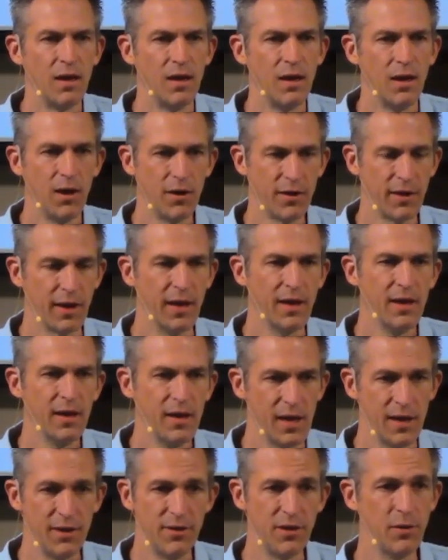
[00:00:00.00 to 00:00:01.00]
Okay,
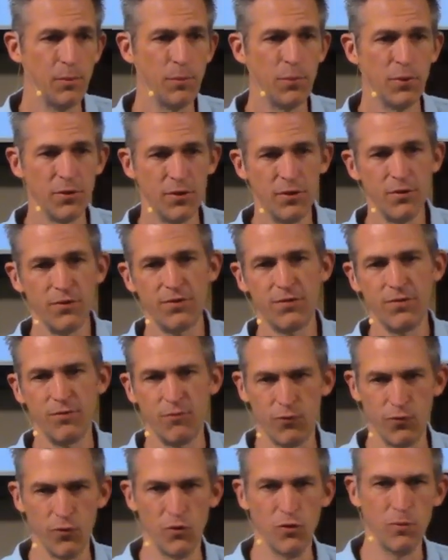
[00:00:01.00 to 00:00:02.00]
it didn't produce
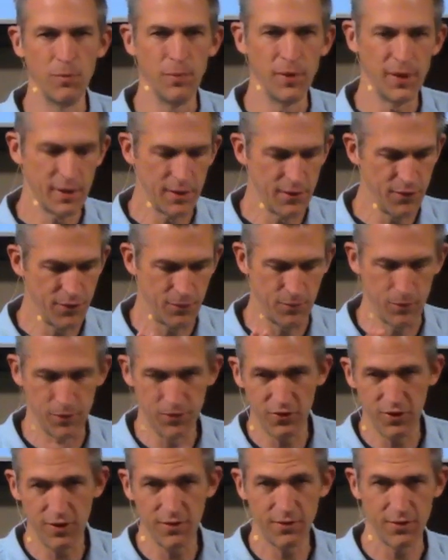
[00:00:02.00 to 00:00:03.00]
fruit because, well,
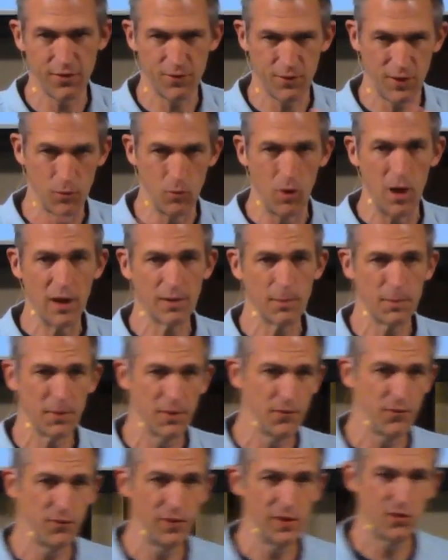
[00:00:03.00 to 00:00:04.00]
Jesus, he walked up to
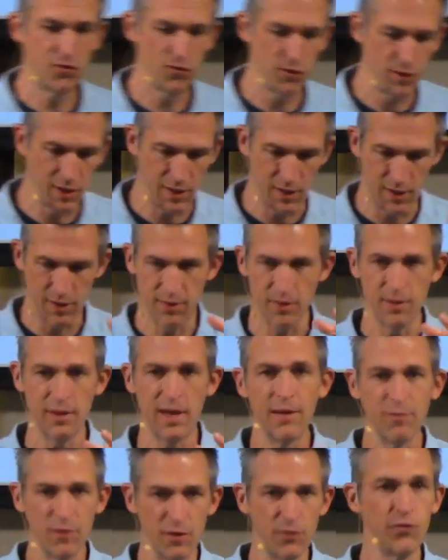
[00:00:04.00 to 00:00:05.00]
the fig tree. It didn't
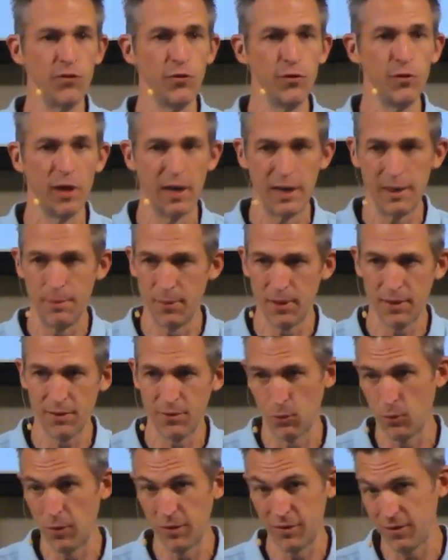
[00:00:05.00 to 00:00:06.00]
have any fruit on it because
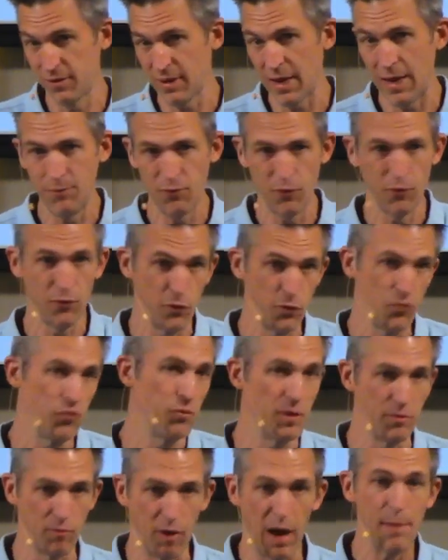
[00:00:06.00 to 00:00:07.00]
it wasn't time for fruit to
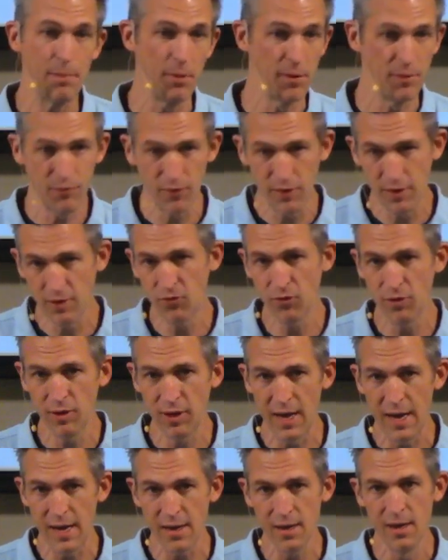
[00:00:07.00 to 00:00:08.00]
be ripe on a fig tree
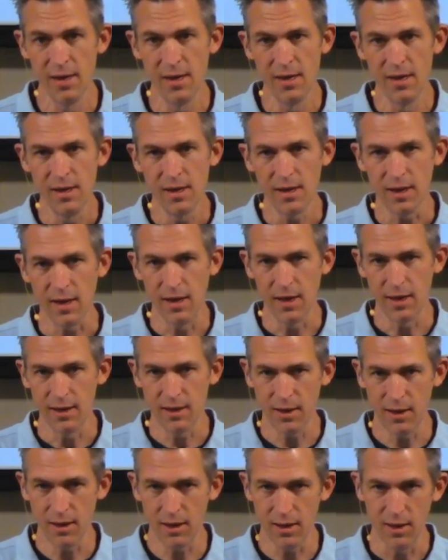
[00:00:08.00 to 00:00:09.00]
yet. And
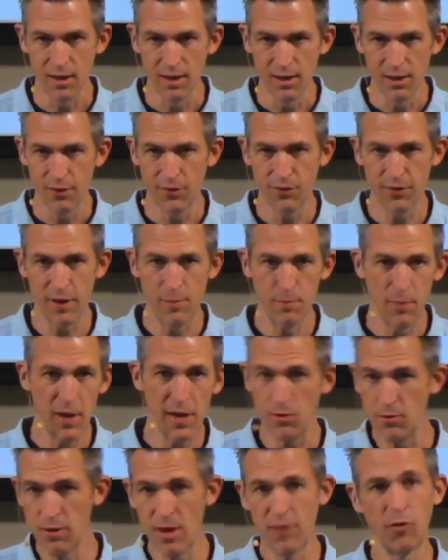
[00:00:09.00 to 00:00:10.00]
he said, may
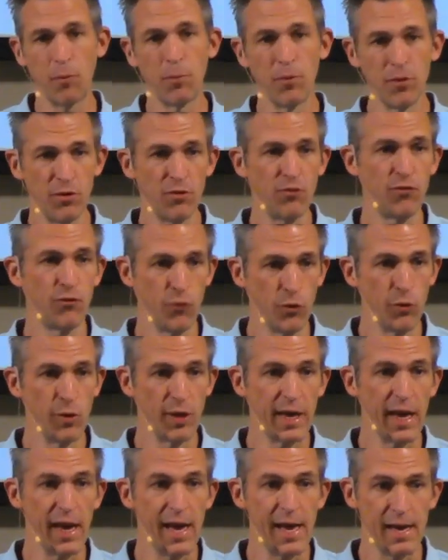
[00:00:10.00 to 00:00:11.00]
you never produce fruit
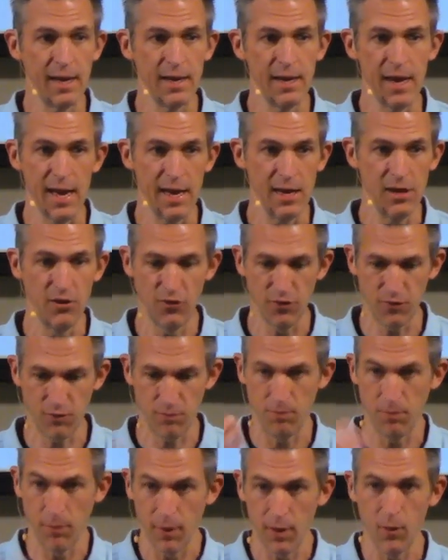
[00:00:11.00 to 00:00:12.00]
again. And it just
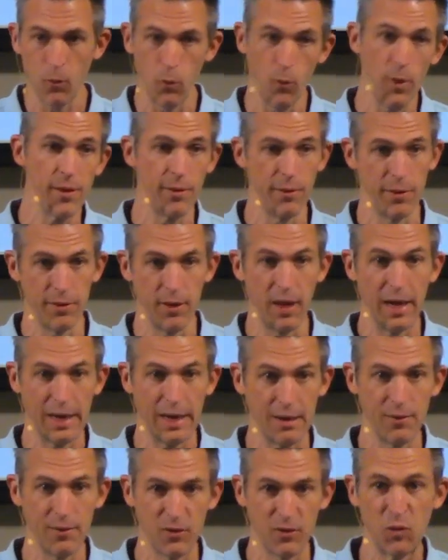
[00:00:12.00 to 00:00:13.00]
withered, like
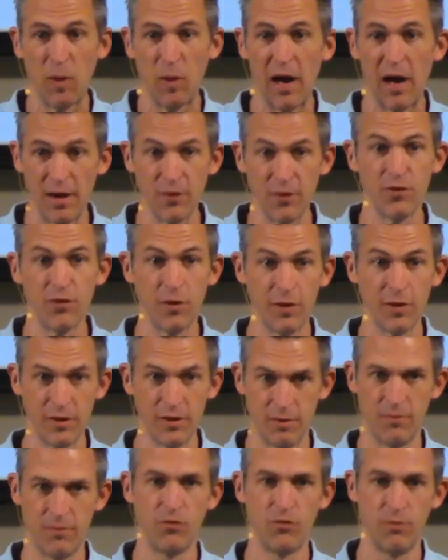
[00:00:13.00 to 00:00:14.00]
on the spot. It started
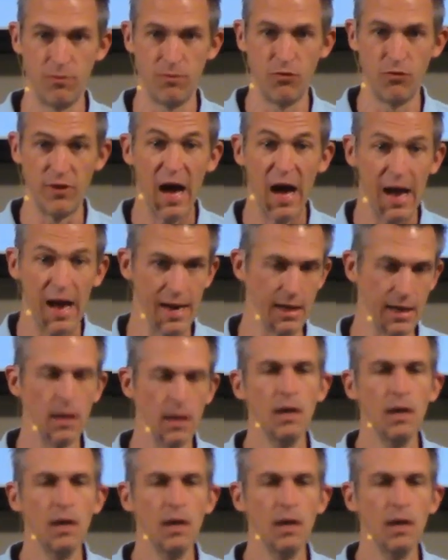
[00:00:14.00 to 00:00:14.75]
dying.